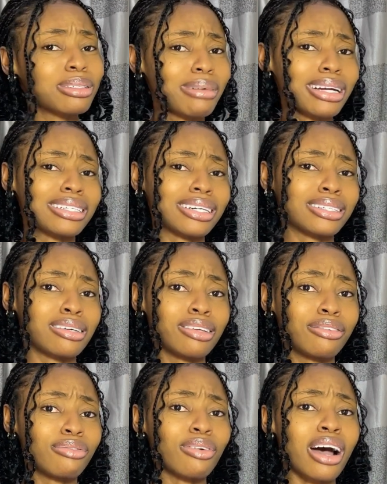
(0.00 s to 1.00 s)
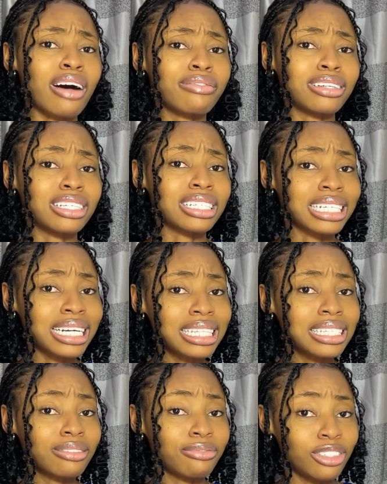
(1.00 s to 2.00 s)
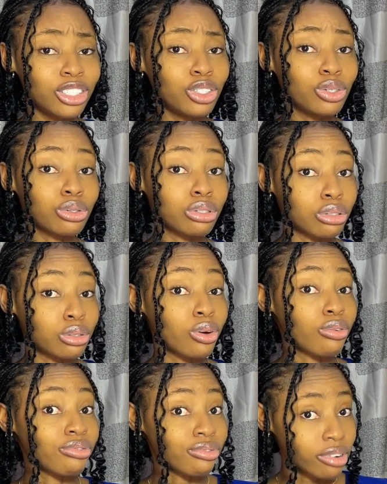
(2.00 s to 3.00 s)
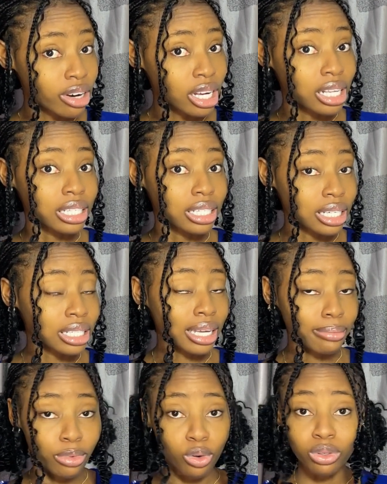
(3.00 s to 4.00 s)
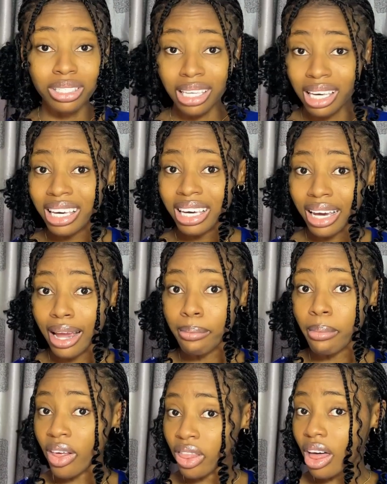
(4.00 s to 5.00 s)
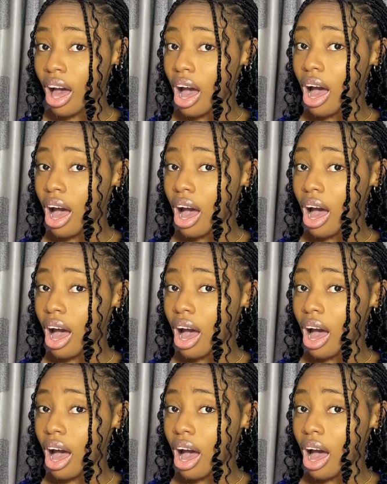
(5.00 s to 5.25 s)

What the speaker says: to my channel if you haven't. Share these videos to your friends, because I'm your skincare mother.